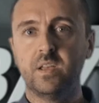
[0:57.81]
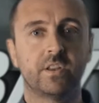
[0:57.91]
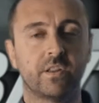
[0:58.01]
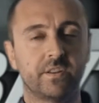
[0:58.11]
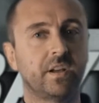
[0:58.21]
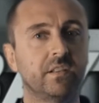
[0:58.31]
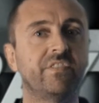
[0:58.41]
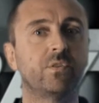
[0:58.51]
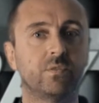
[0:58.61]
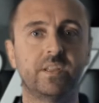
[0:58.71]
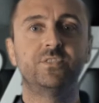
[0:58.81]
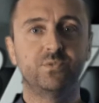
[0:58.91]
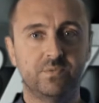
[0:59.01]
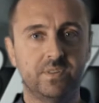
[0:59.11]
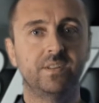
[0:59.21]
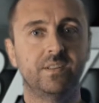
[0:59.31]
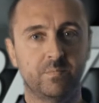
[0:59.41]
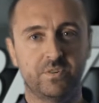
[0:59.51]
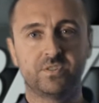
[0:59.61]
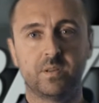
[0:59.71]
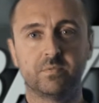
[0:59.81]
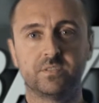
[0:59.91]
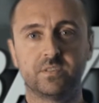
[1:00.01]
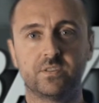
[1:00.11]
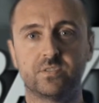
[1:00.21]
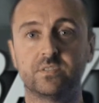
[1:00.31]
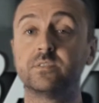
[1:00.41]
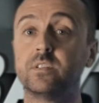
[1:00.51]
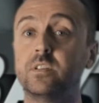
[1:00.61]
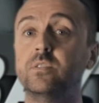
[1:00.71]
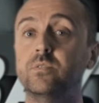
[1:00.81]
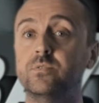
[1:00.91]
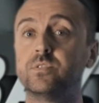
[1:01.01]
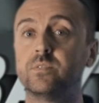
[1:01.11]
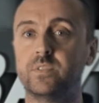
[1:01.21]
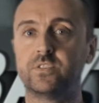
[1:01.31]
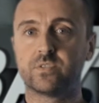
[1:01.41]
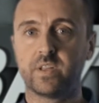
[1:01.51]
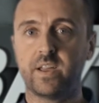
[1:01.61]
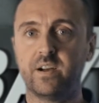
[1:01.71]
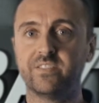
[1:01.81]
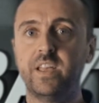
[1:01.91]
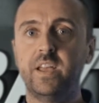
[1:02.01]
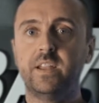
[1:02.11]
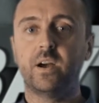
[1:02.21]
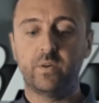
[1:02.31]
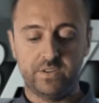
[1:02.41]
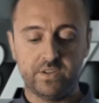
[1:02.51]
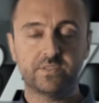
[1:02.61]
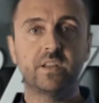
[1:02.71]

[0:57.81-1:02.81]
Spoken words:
And on a telephoto lens, you need image stabilization. This is a huge feature to have. Now, it doesn't